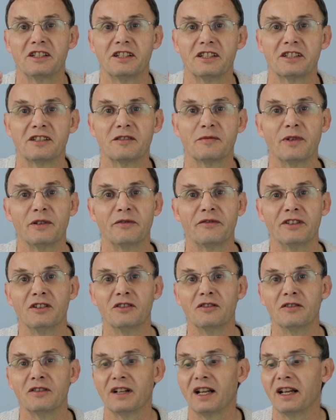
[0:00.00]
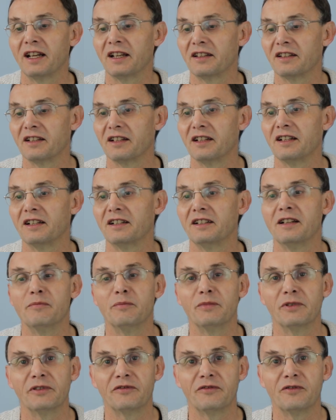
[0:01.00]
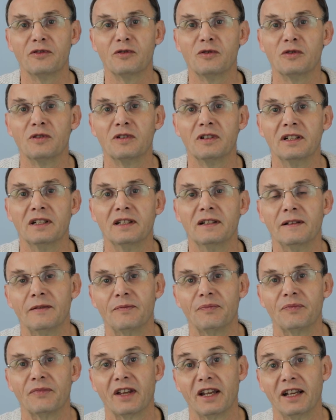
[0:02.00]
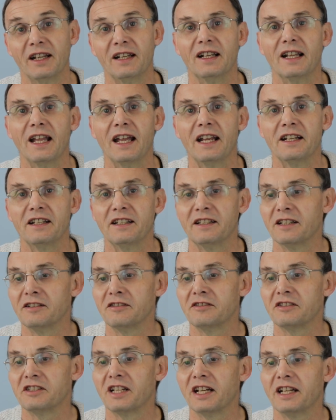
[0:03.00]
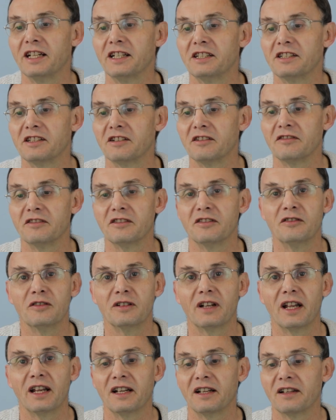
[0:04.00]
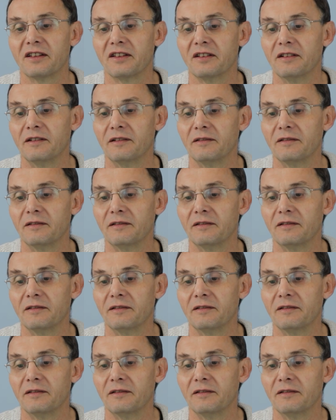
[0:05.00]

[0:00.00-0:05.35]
just above the hook length, and a number 4 in lead in those days on the hook length.